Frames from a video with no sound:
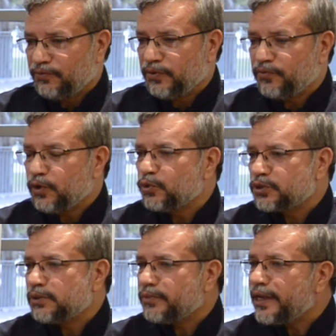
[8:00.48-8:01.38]
we
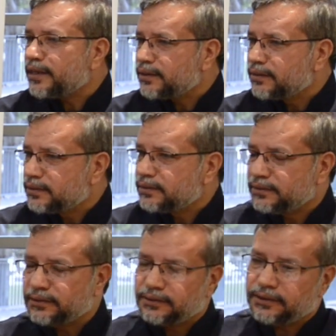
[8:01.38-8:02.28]
Muslim lack
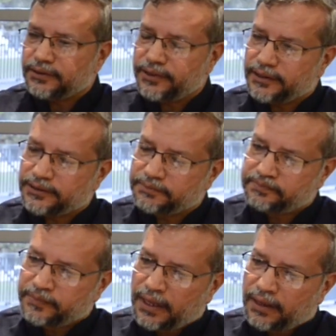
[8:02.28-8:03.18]
that
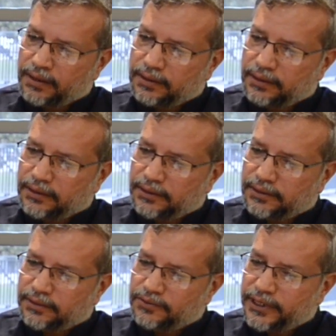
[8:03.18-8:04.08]

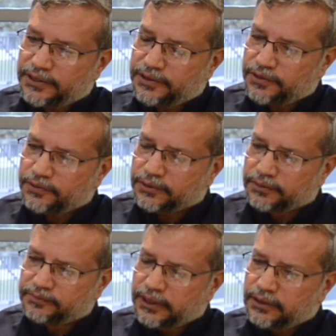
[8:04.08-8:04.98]
good attitude.
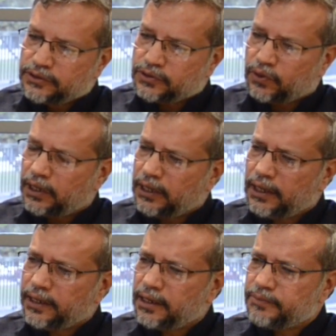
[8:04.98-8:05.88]
So
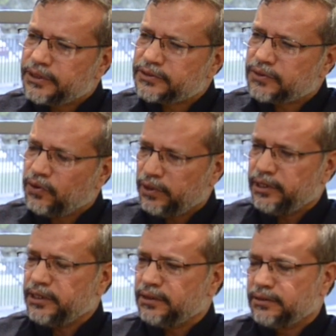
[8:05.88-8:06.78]
halal haram is
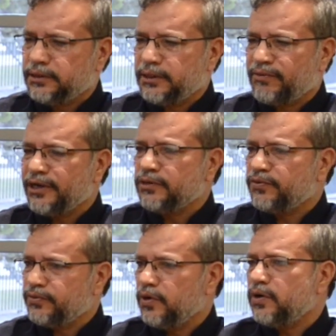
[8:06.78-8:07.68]
only right of
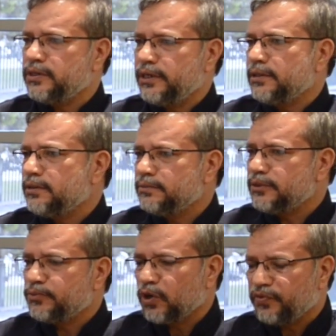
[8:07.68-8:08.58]
God and
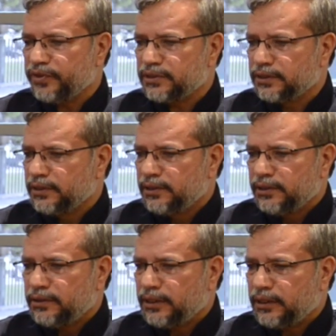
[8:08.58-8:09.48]
the Prophet,
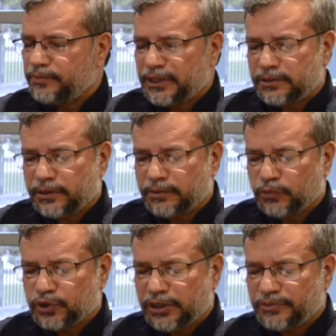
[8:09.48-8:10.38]
but
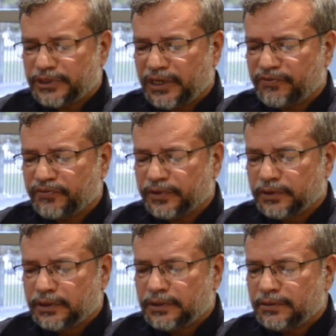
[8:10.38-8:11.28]
Muslims have
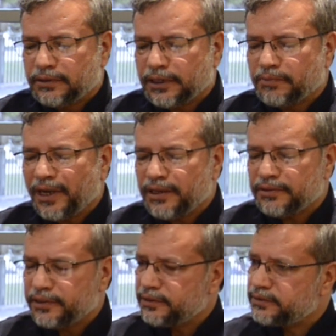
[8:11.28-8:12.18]
done many
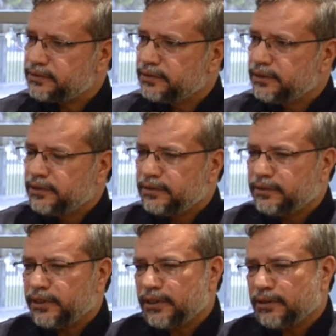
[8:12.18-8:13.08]
things.
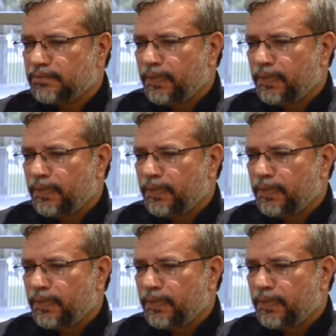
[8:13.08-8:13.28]
They